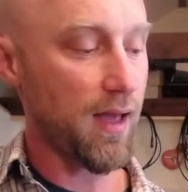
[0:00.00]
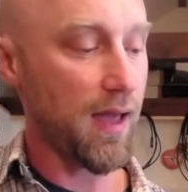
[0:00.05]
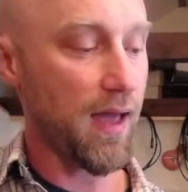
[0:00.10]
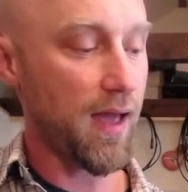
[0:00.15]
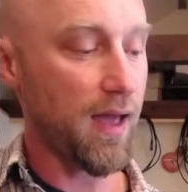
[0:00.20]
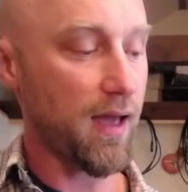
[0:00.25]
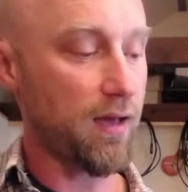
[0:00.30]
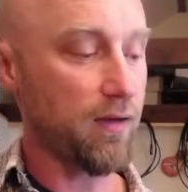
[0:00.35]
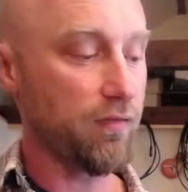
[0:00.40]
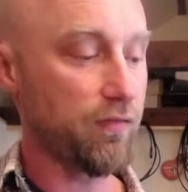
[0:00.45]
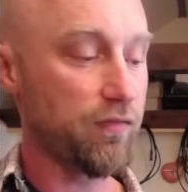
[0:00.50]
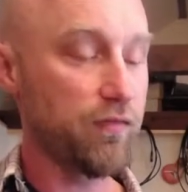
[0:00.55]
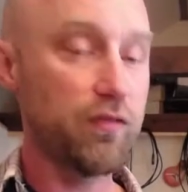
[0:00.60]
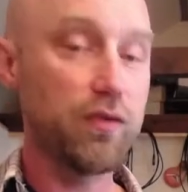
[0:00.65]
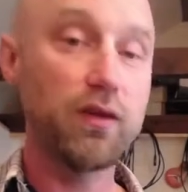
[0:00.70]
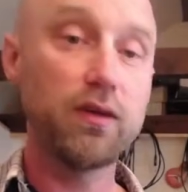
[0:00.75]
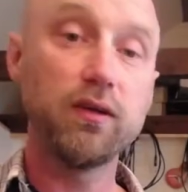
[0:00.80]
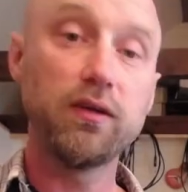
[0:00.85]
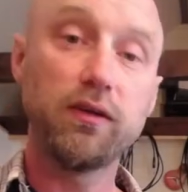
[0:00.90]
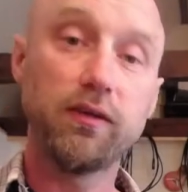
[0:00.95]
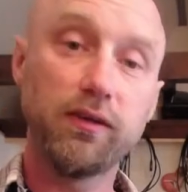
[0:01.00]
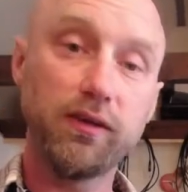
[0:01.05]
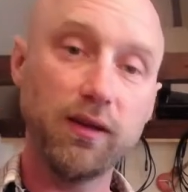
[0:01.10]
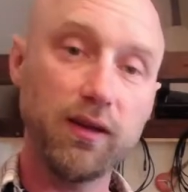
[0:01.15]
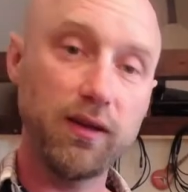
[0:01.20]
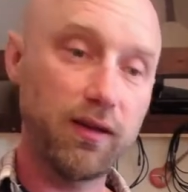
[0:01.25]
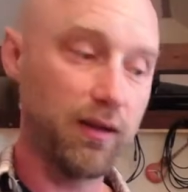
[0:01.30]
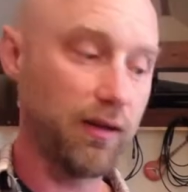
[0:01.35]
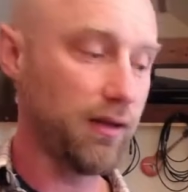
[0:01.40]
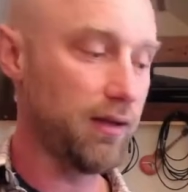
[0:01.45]
F,
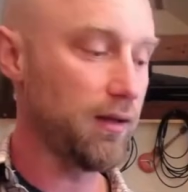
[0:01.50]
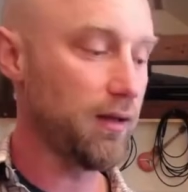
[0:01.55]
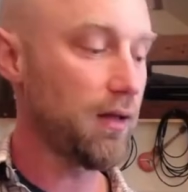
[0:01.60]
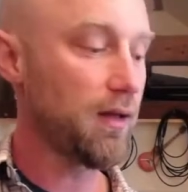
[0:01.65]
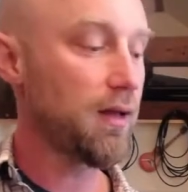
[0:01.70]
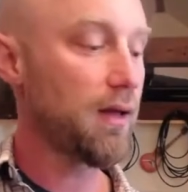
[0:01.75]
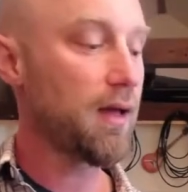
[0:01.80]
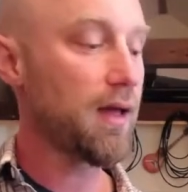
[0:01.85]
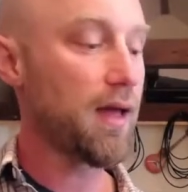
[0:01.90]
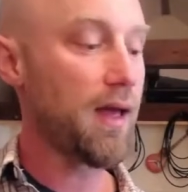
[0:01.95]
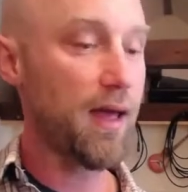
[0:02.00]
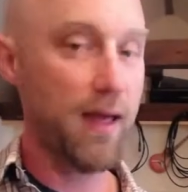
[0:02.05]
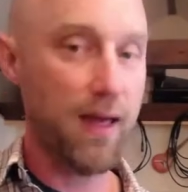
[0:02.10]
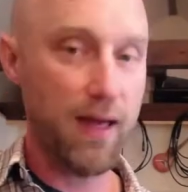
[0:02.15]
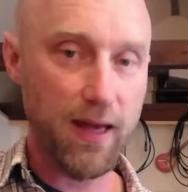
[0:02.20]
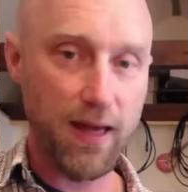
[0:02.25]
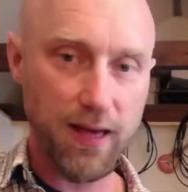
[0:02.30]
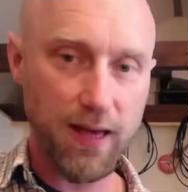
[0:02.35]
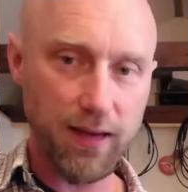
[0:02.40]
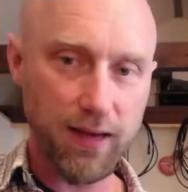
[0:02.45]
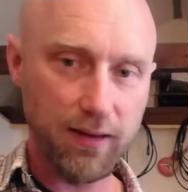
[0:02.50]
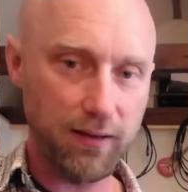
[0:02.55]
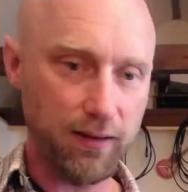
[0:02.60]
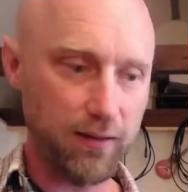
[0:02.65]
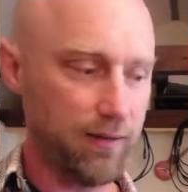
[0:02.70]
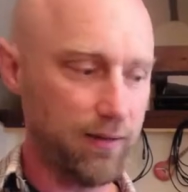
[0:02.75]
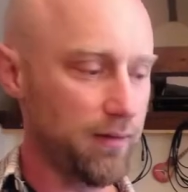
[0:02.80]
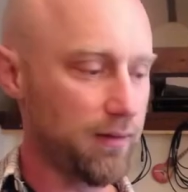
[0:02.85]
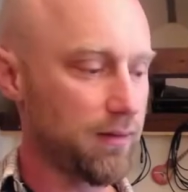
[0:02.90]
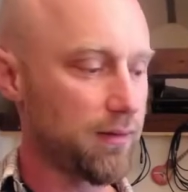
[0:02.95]
G,
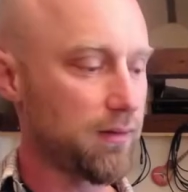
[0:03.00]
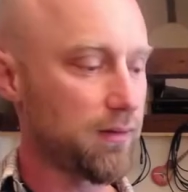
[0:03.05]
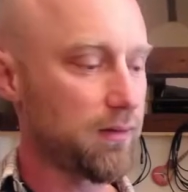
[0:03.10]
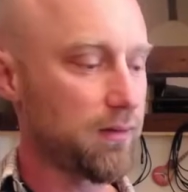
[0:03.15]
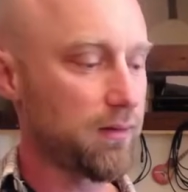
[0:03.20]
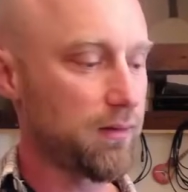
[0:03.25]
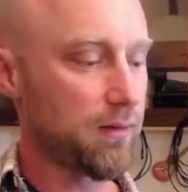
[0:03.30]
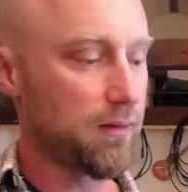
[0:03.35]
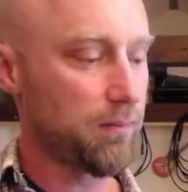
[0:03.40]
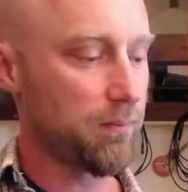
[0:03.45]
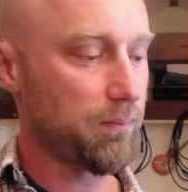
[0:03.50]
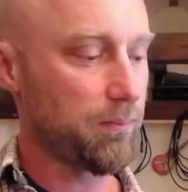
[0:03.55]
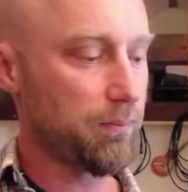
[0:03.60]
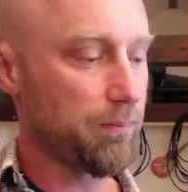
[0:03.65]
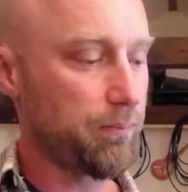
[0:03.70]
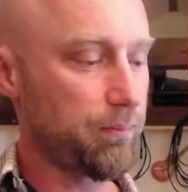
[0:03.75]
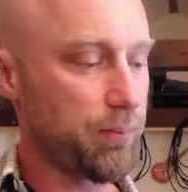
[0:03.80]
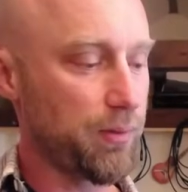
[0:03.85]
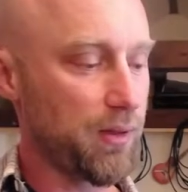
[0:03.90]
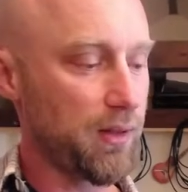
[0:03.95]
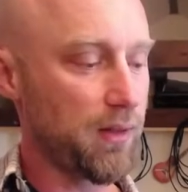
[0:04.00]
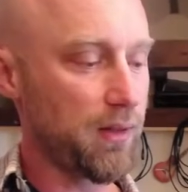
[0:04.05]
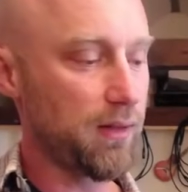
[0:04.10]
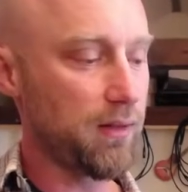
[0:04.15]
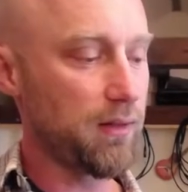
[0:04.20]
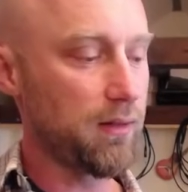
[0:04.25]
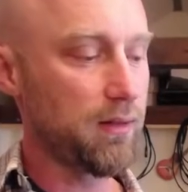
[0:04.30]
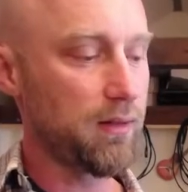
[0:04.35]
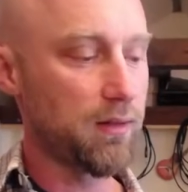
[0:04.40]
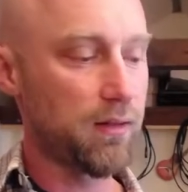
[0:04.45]
A, B,
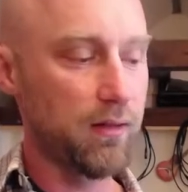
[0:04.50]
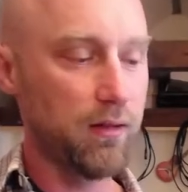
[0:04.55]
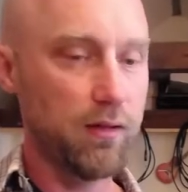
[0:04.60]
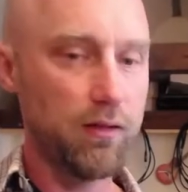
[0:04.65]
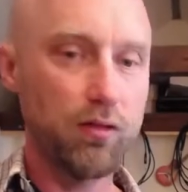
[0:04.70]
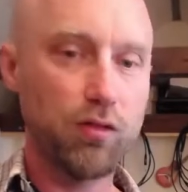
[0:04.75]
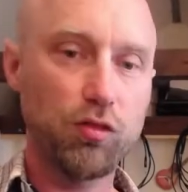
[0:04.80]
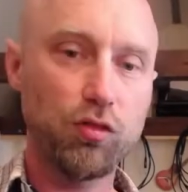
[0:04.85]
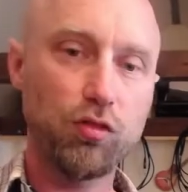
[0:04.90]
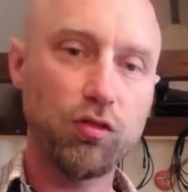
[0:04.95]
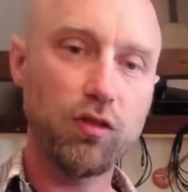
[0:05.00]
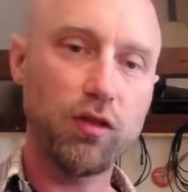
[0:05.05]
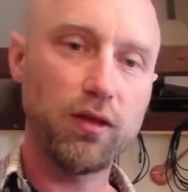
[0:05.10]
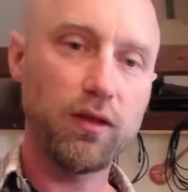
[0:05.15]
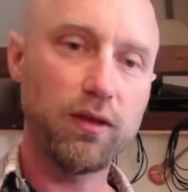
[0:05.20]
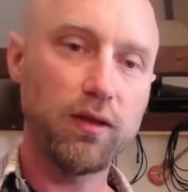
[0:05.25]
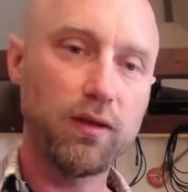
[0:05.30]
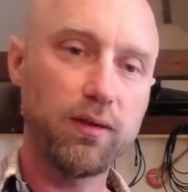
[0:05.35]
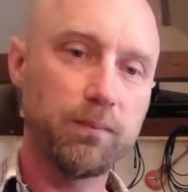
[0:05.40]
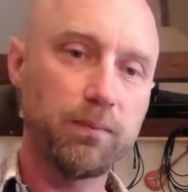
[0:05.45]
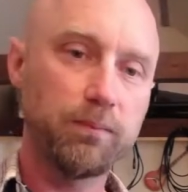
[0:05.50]
C.